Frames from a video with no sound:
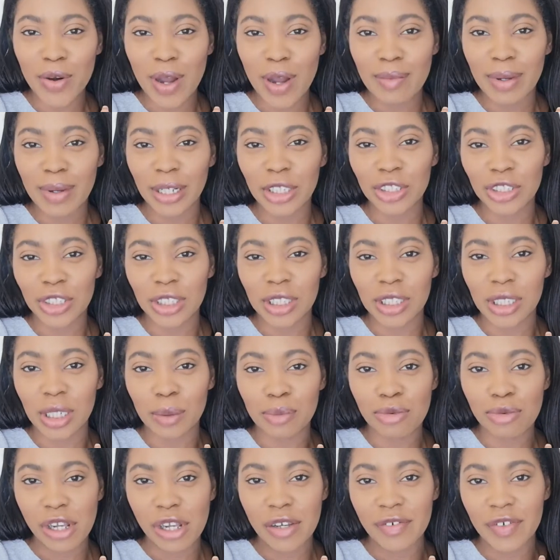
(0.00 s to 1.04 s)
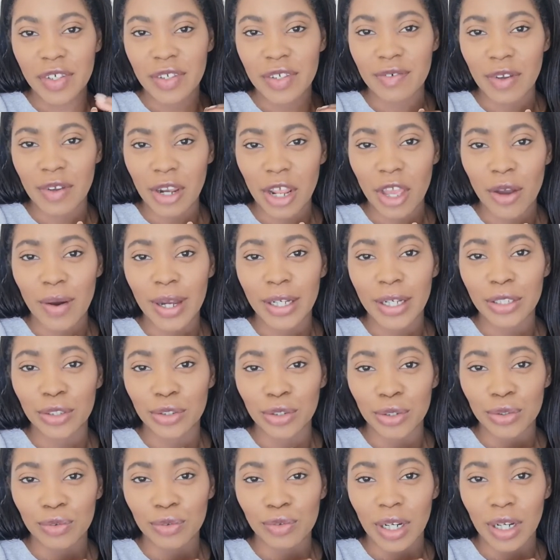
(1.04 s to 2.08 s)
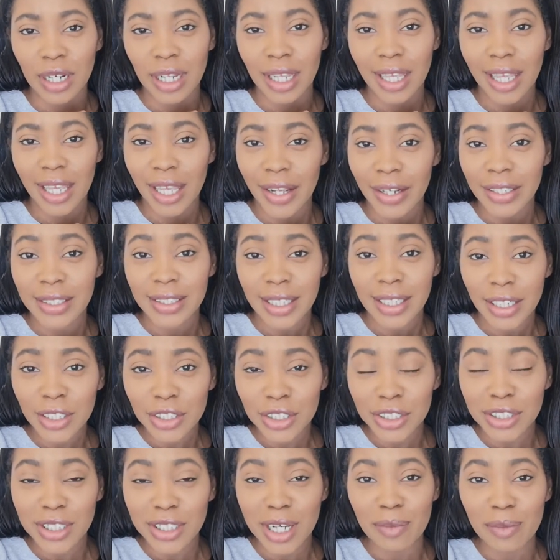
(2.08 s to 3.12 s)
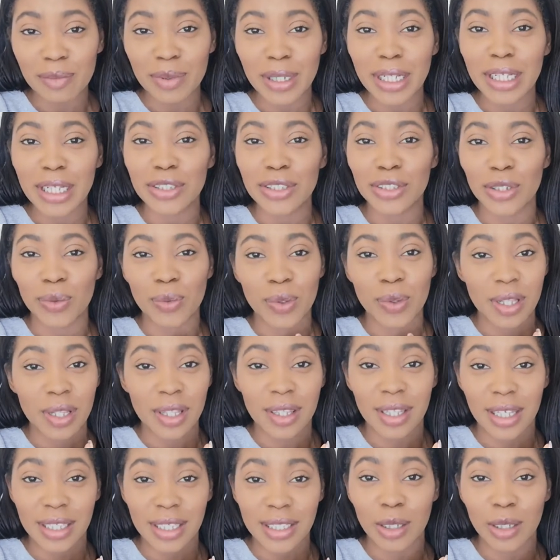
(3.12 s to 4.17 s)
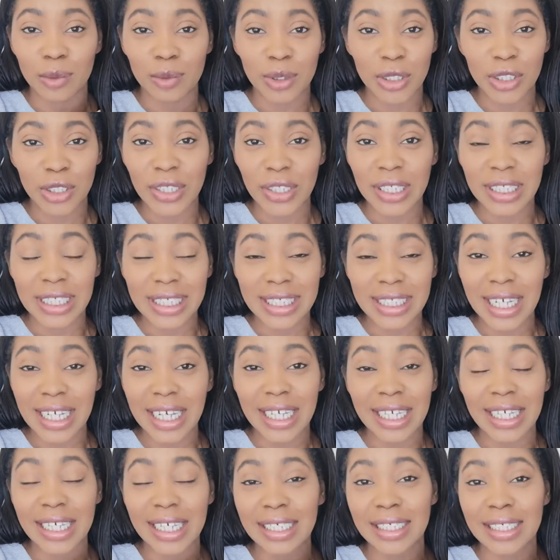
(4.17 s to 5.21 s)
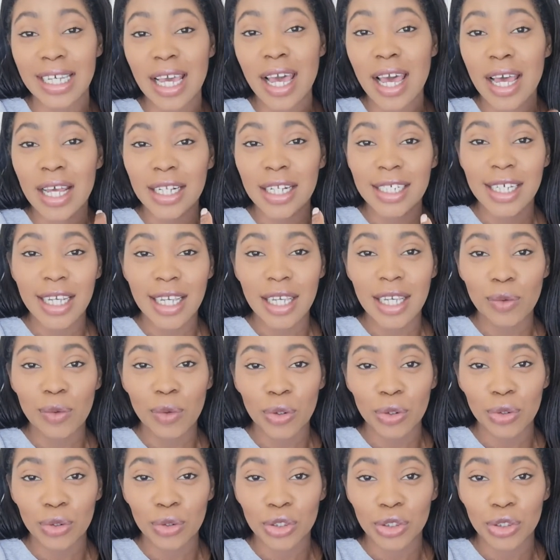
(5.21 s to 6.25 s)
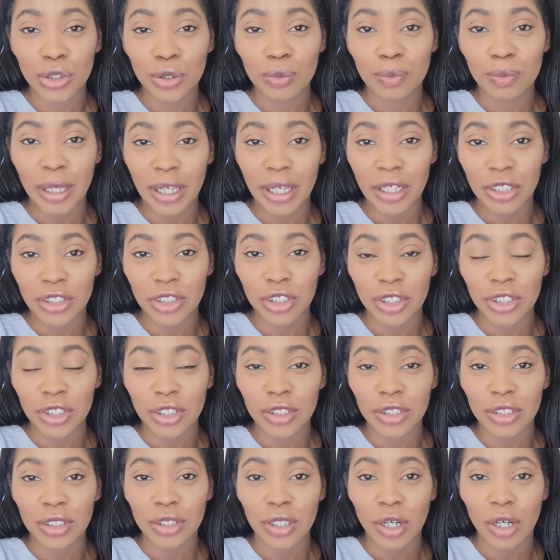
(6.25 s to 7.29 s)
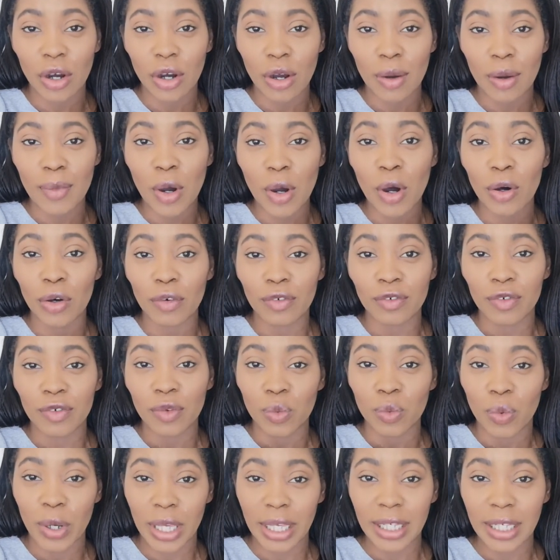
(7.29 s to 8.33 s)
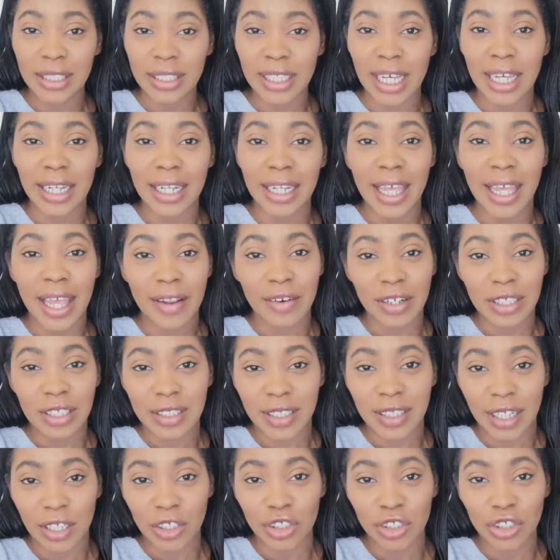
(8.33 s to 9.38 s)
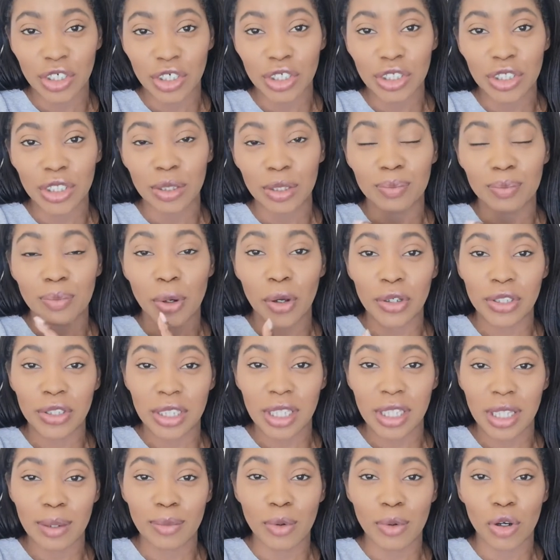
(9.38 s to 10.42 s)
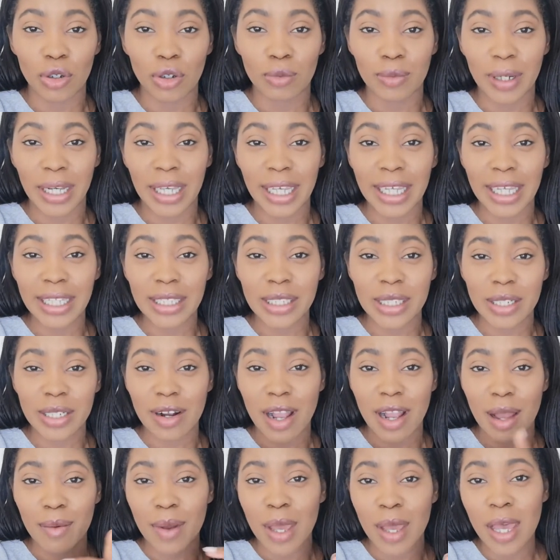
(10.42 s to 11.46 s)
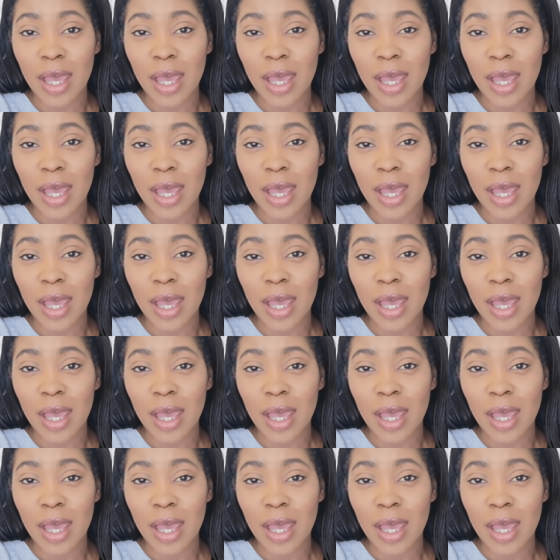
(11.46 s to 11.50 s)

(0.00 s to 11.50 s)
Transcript: I mentioned in a previous video I do run a hair extensions company, so one of the things I'll be doing today is taking 1 or 2 pictures of wigs and hair extensions and posting them on my Instagram.